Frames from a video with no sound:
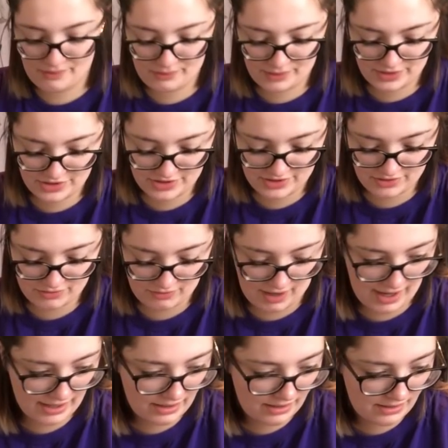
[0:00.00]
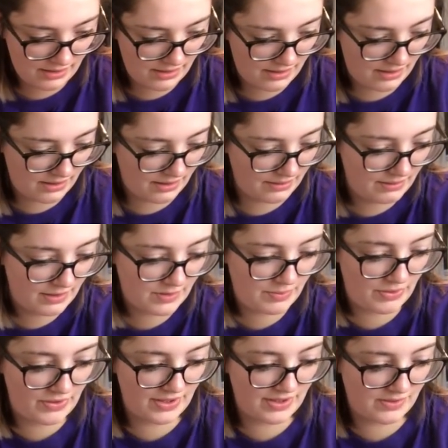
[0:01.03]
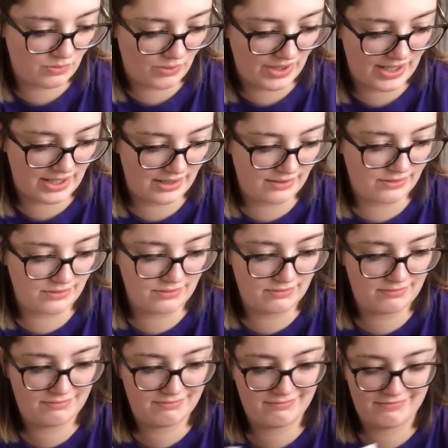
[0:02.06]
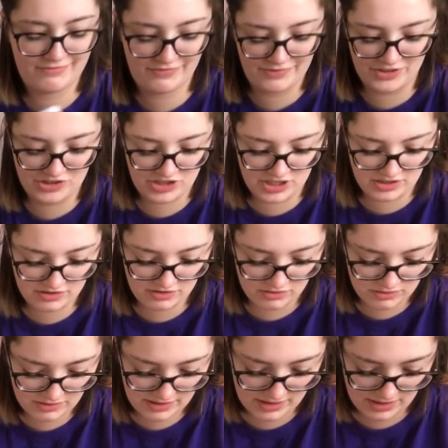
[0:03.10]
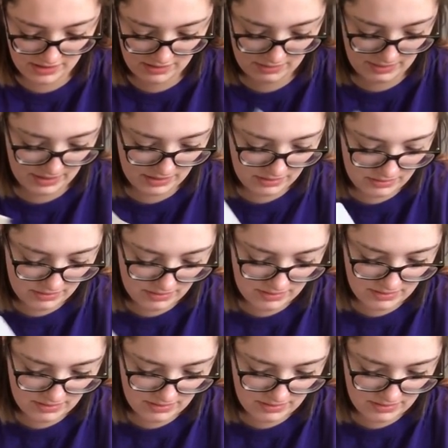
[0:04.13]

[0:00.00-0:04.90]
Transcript: which is great. I'll just put these weird little fishnet socks in as well.